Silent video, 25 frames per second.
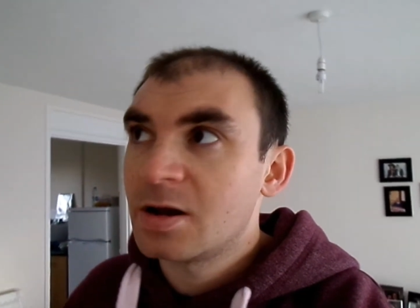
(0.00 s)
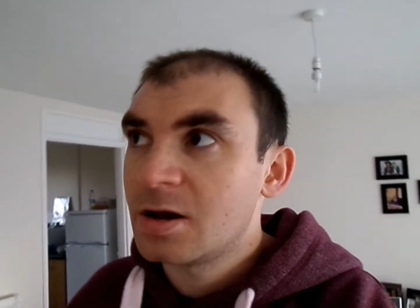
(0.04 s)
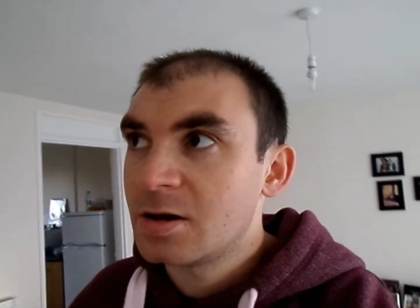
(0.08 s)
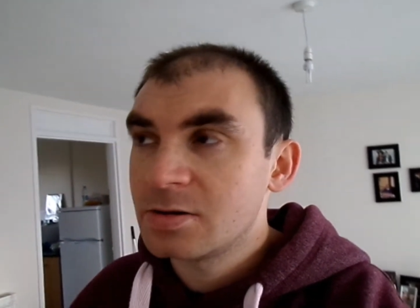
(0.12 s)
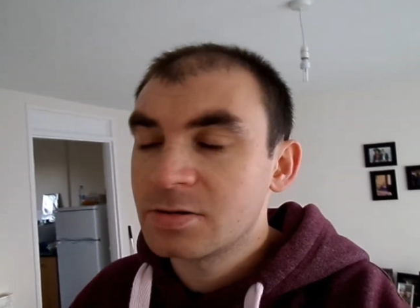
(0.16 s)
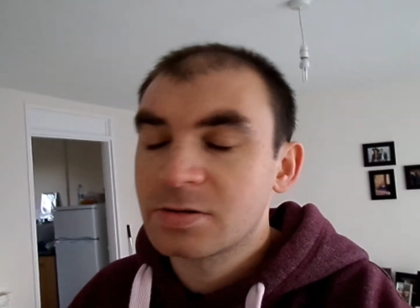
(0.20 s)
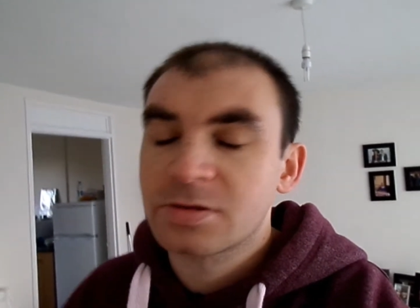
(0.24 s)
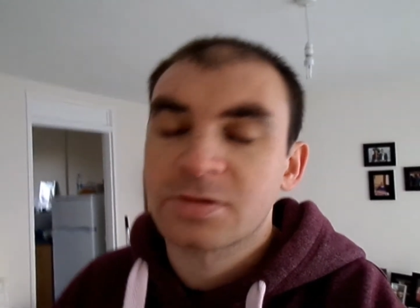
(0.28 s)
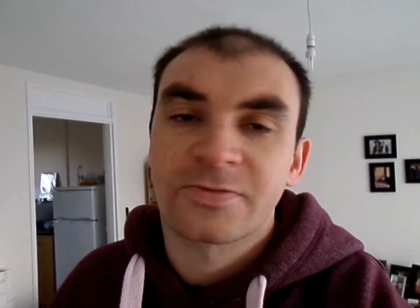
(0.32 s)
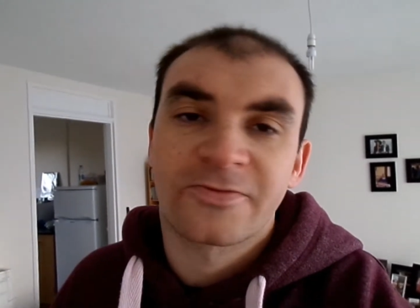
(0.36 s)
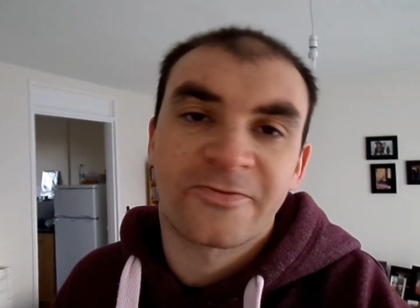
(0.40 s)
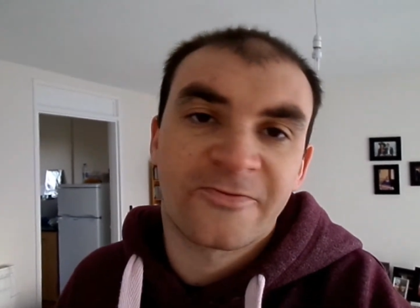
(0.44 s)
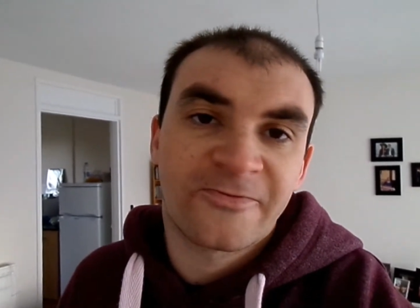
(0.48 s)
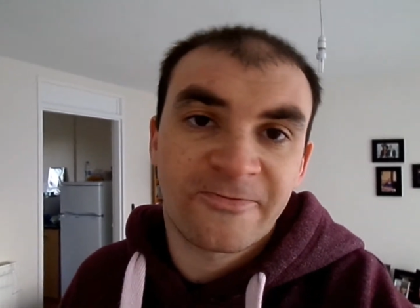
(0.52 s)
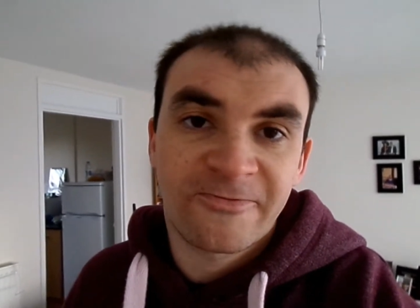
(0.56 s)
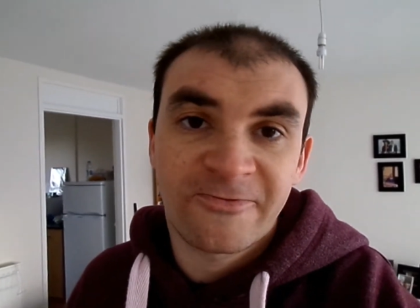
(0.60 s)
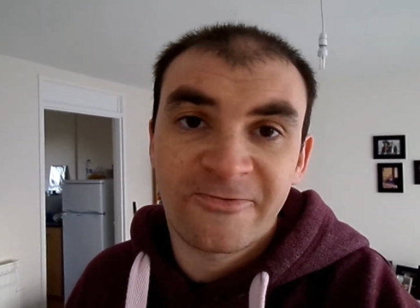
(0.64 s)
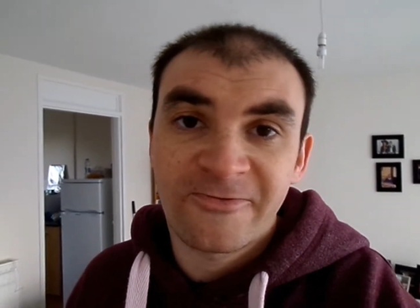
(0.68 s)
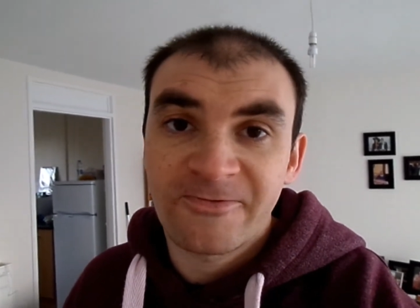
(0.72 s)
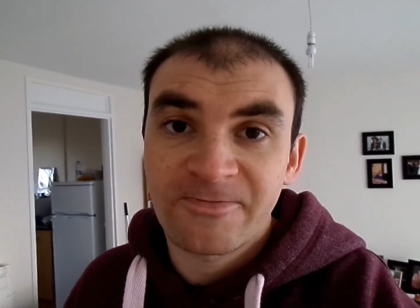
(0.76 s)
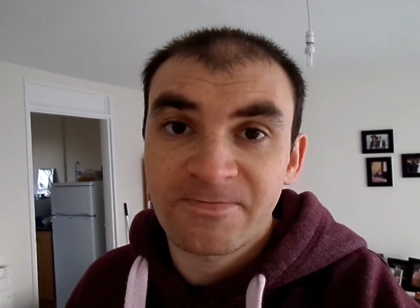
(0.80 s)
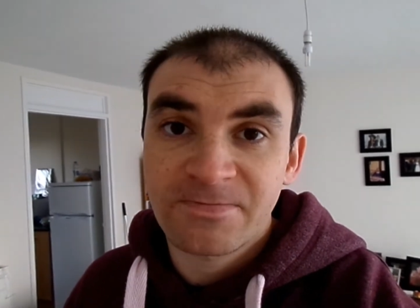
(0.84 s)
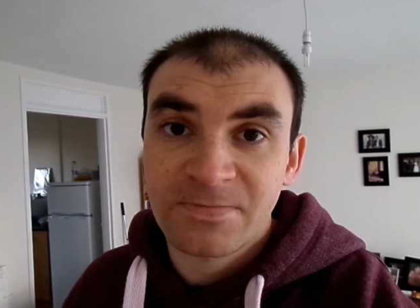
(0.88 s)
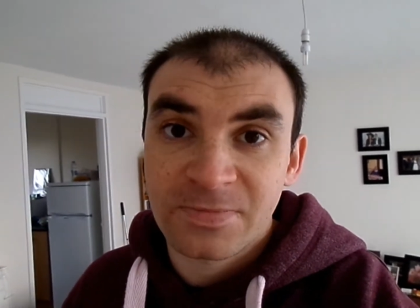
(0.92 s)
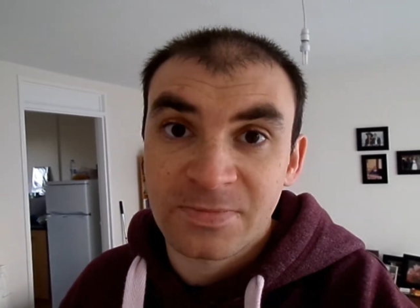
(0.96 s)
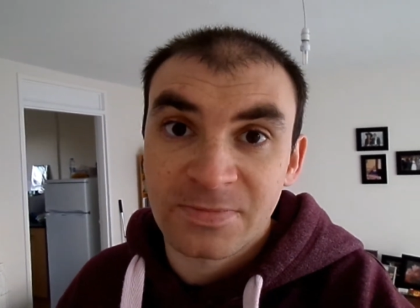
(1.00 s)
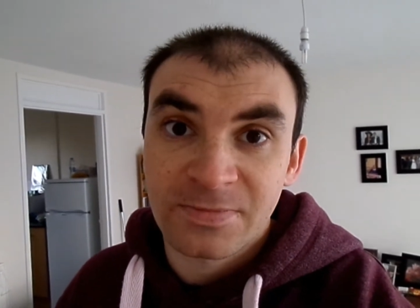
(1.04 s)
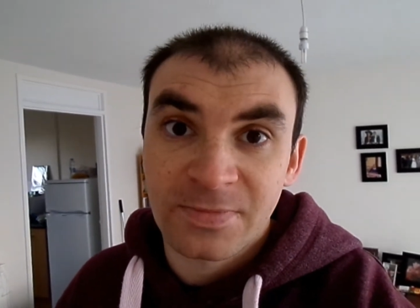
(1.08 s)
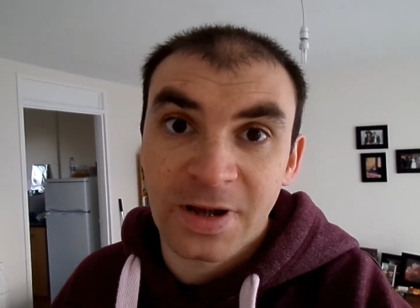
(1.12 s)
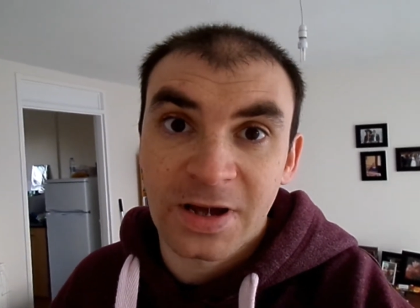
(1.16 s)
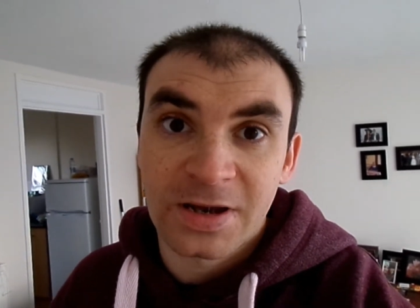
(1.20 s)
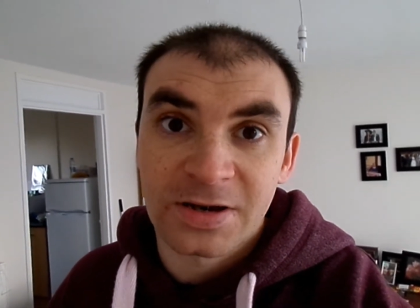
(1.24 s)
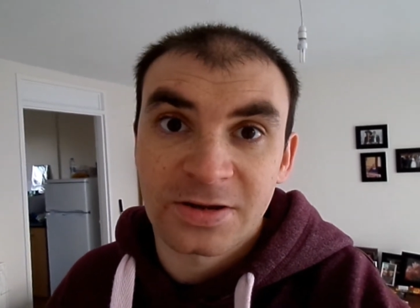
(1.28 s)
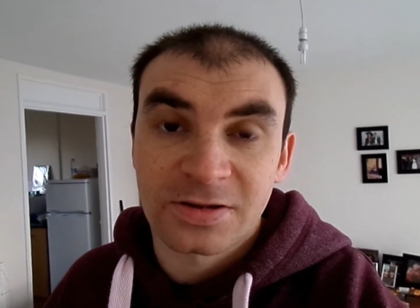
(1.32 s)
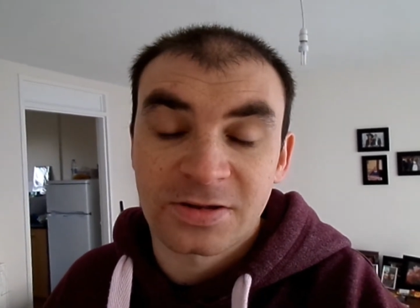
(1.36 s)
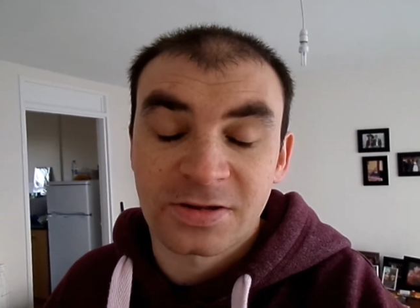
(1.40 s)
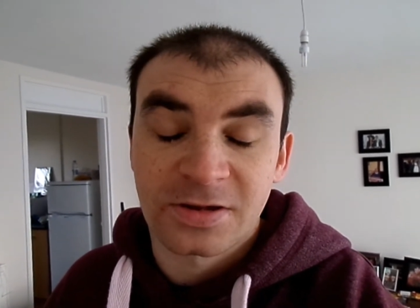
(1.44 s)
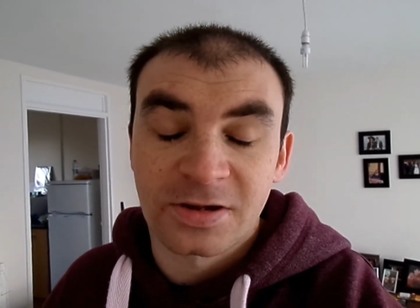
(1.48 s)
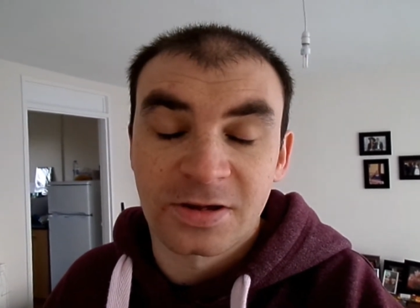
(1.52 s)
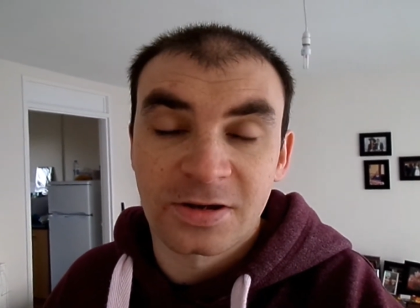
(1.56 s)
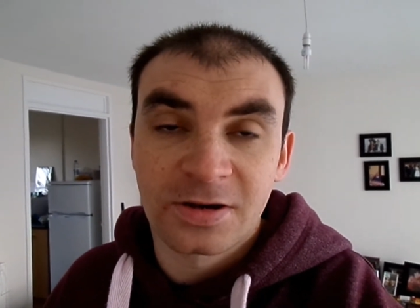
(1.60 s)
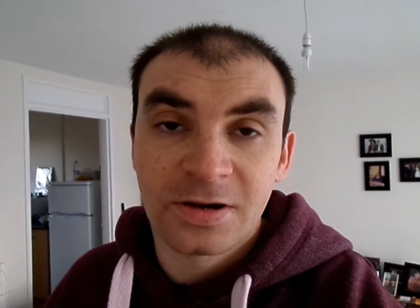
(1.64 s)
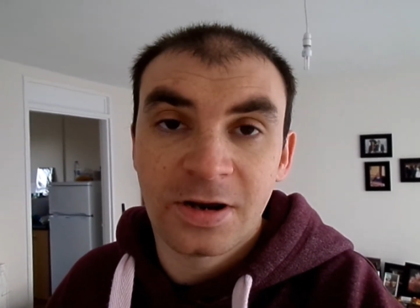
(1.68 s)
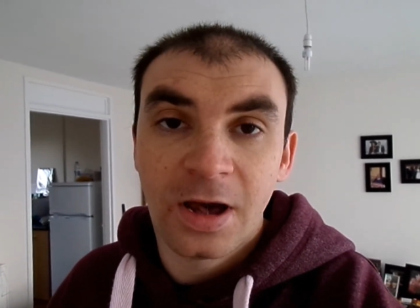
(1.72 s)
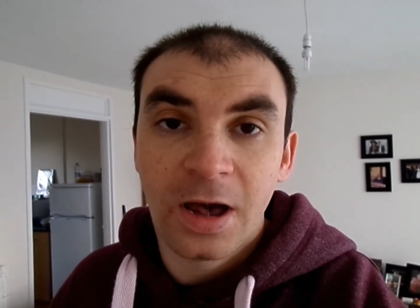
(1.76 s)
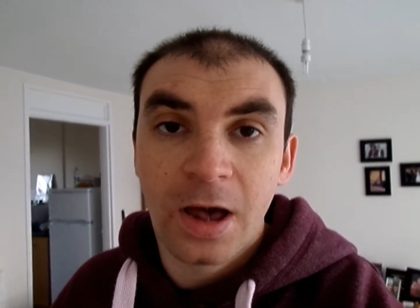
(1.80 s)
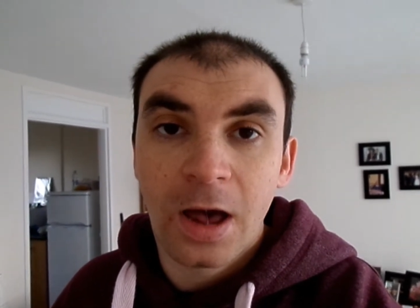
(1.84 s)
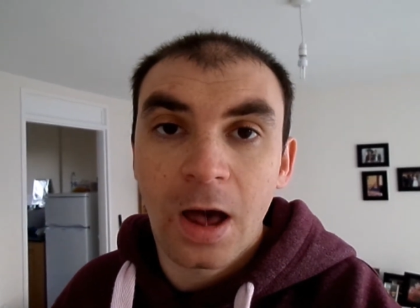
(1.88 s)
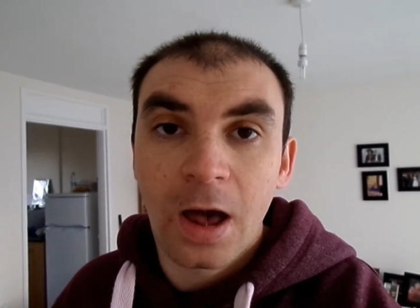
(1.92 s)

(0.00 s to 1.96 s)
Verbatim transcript: loads of medicine,